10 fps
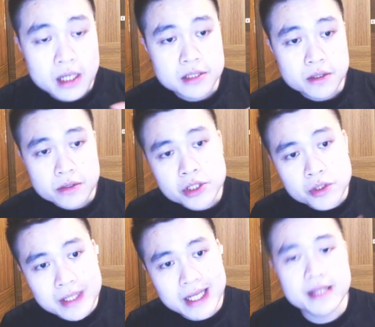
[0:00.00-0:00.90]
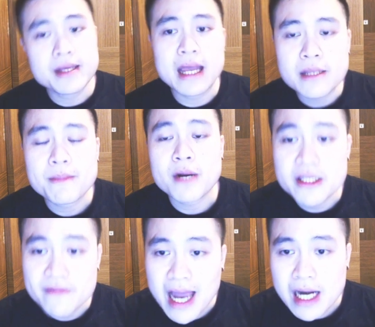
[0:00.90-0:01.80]
So truly the
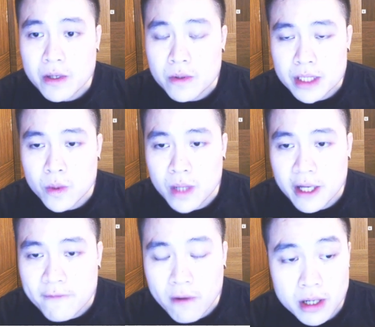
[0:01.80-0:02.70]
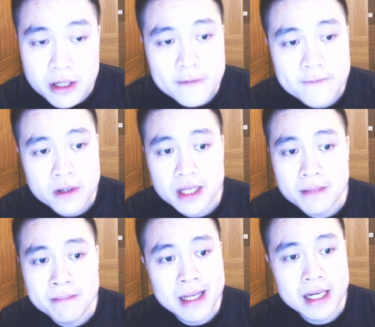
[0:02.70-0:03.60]
enterprise value is only $440
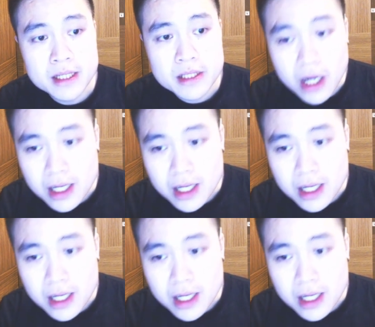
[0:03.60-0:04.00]
million.